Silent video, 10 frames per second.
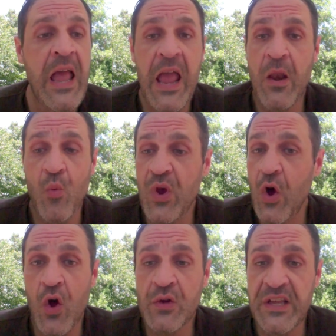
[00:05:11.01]
And we
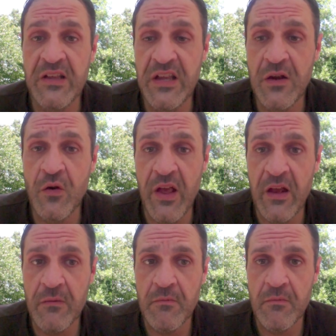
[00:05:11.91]
all need to hear that.
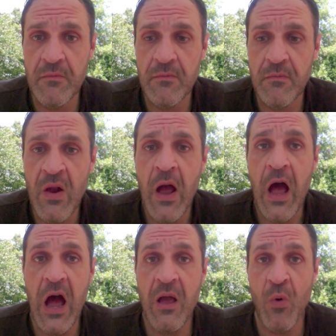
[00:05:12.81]

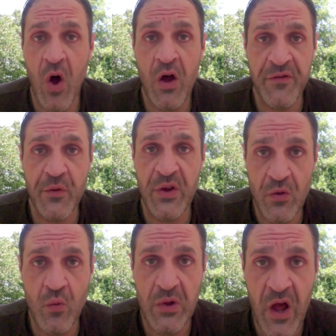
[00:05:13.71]
I am offering
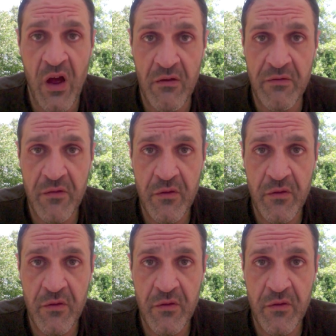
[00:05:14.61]
you love,